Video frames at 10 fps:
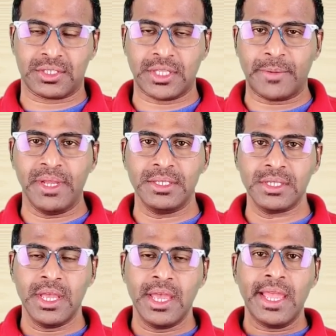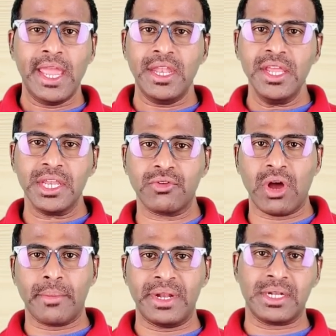That means any
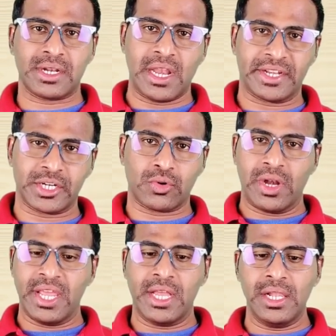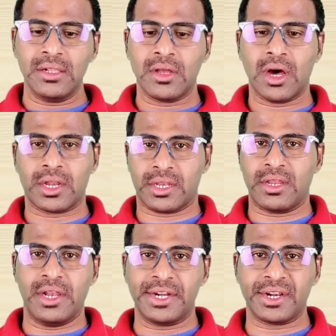requirement related to legal or
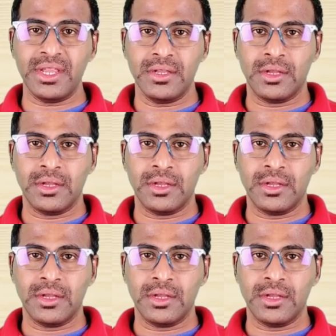regulatory,